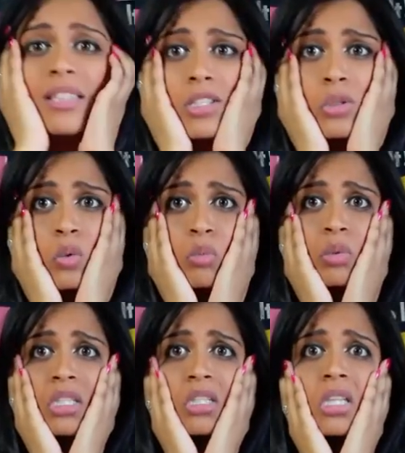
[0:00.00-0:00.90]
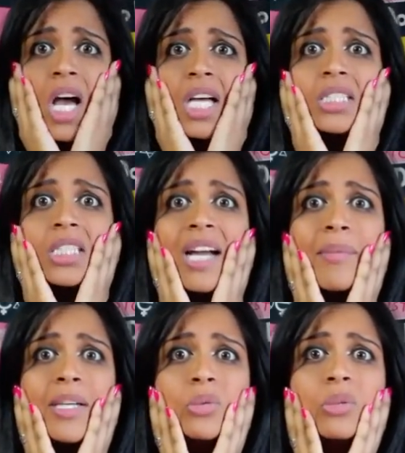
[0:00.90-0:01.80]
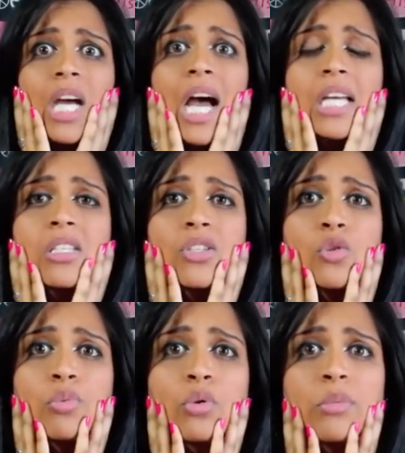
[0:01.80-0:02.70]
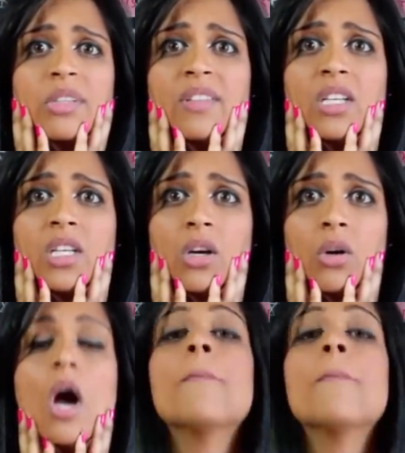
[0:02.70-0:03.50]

This will be the last time I do an Ask Superwoman video.